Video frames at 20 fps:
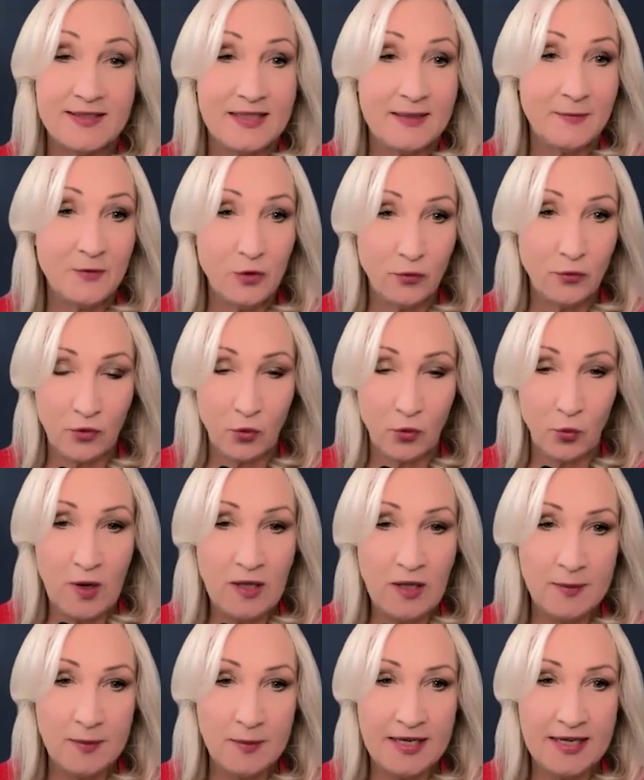it seems
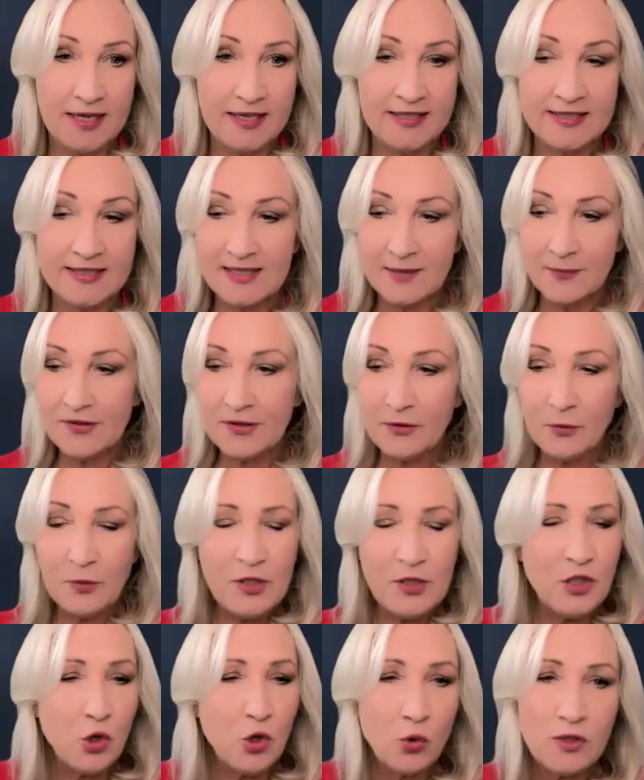overwhelming and it's something
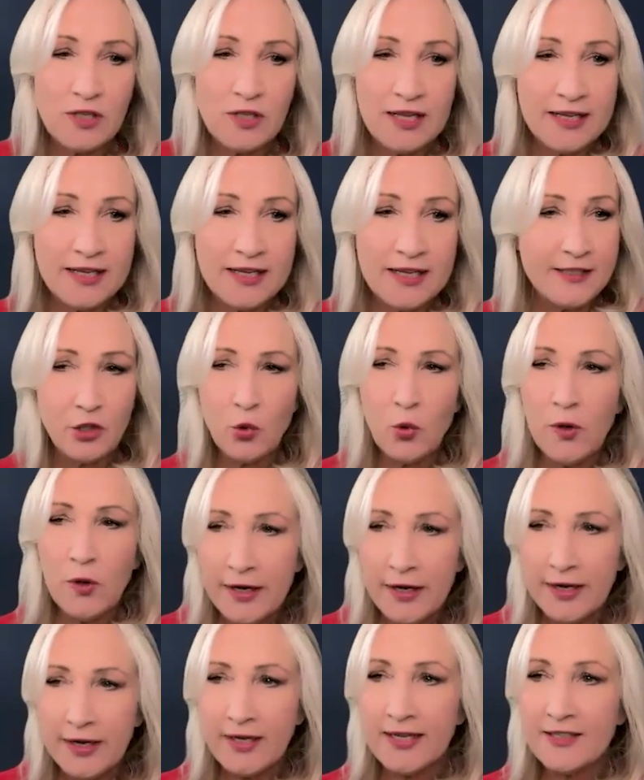we don't like
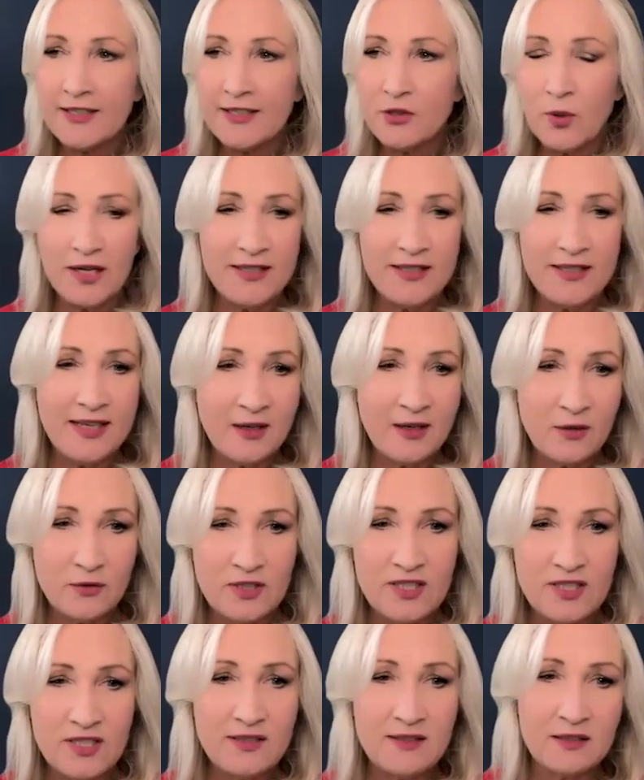doing. Like, do I now
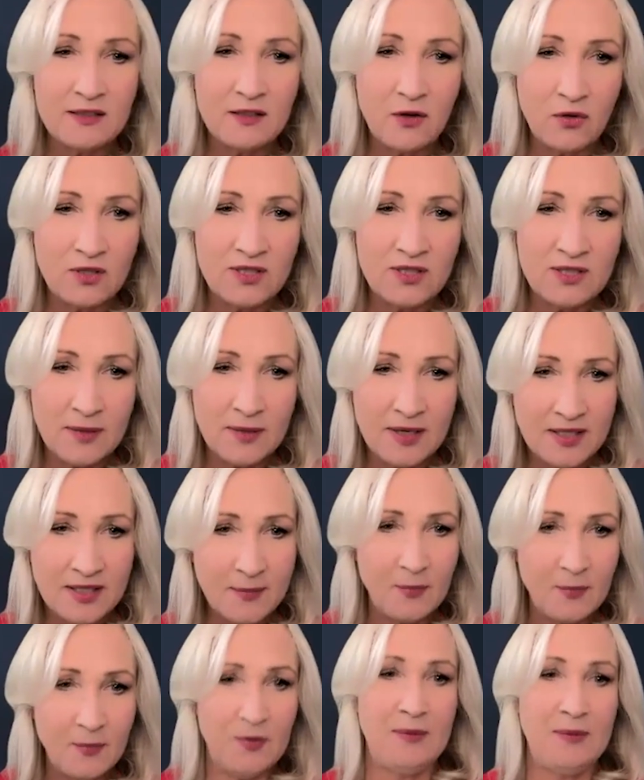need to go into my
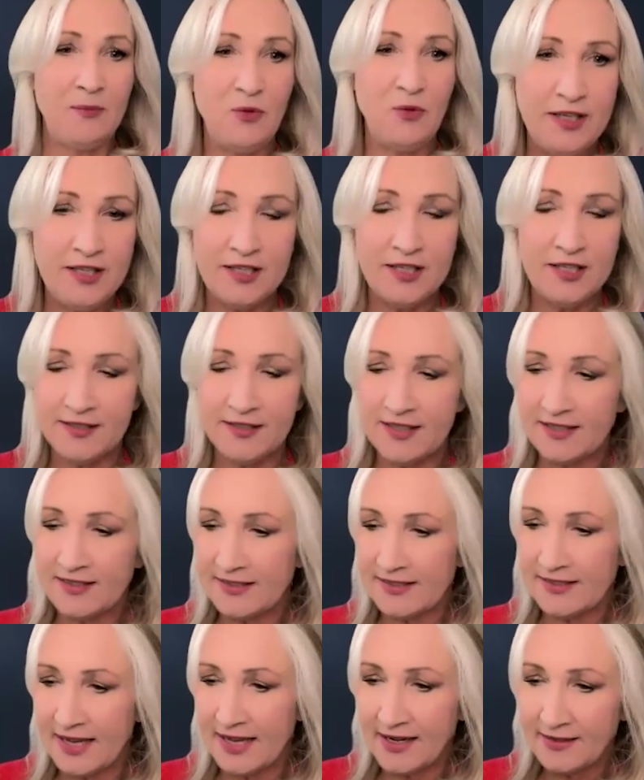admin brain and
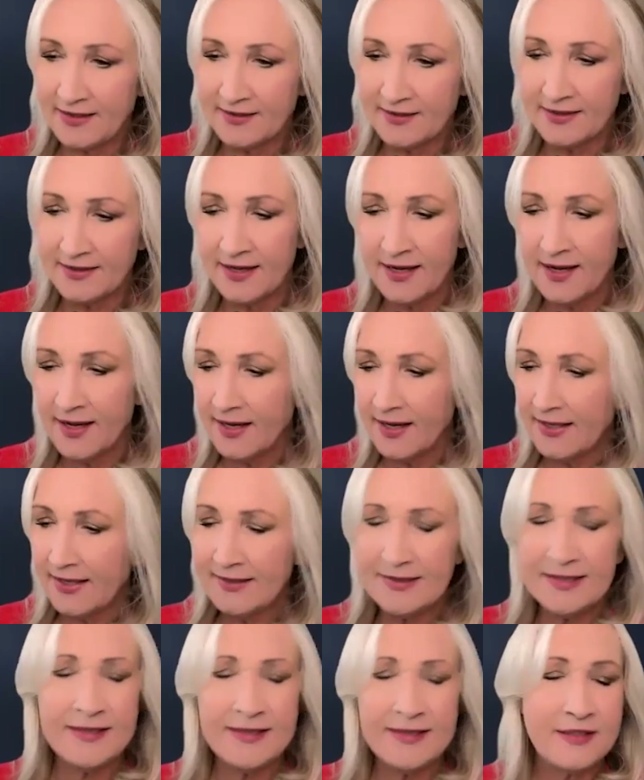dissect? And
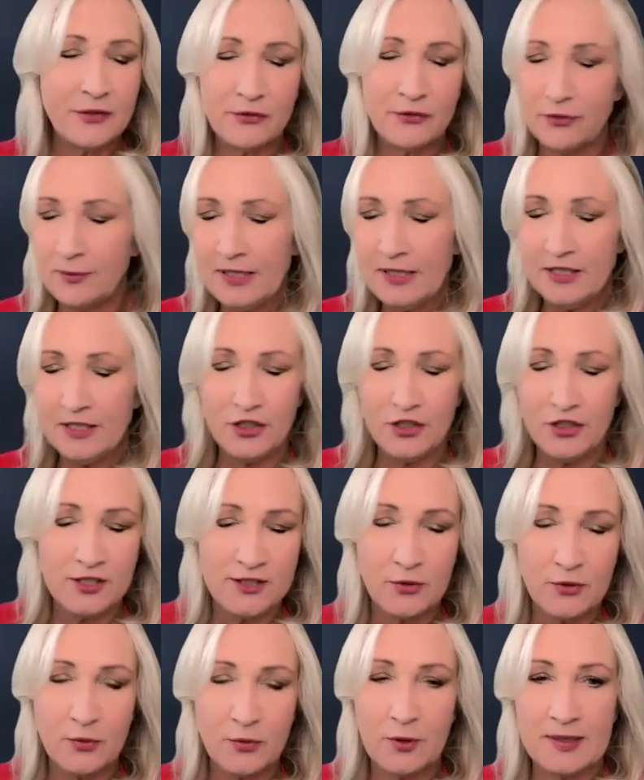it's easier for me to
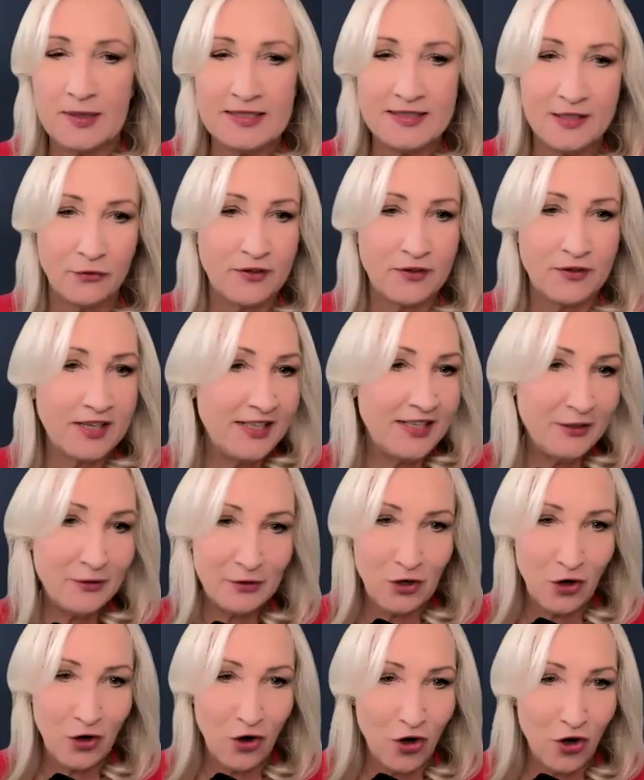just do it myself. I hear
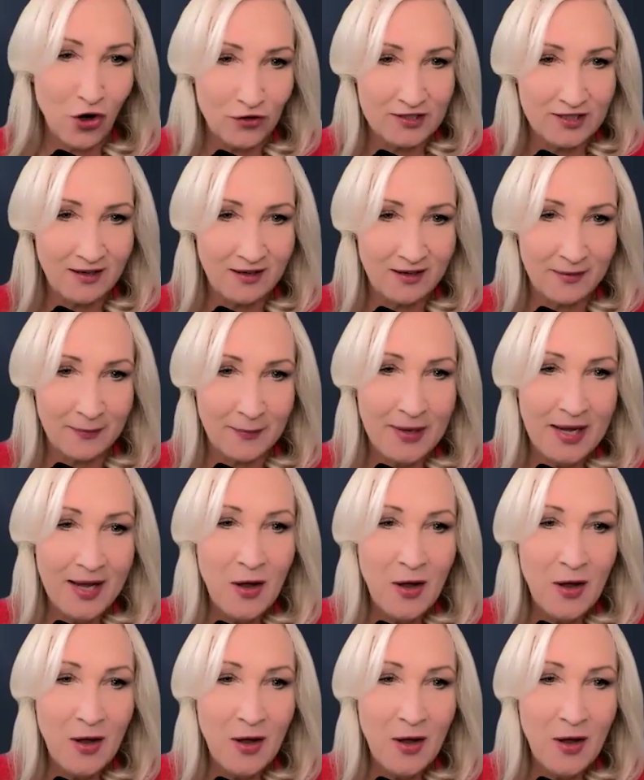it all the time.